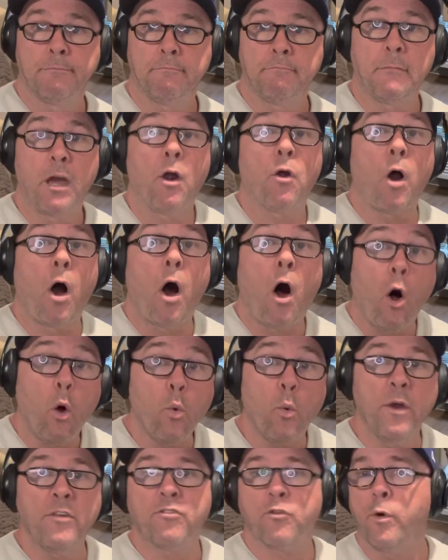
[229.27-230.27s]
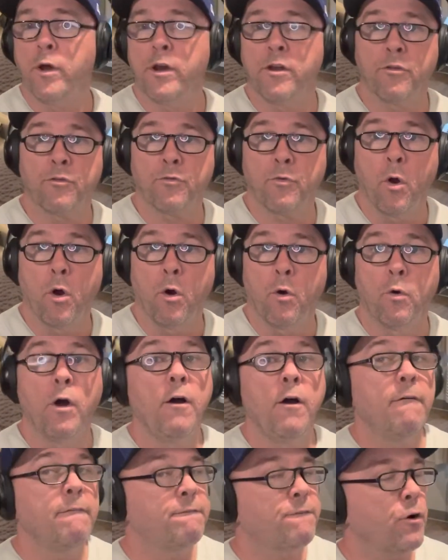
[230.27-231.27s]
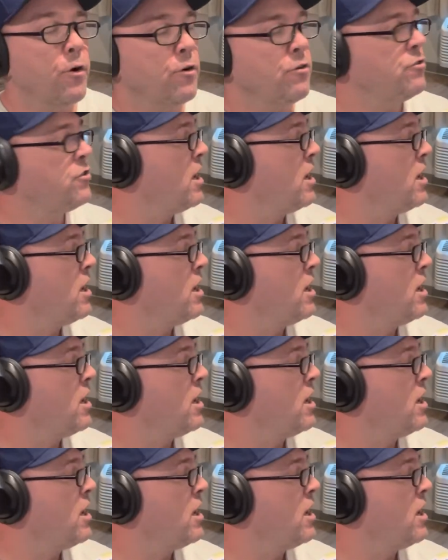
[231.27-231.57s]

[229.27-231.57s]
They're always going to throw first,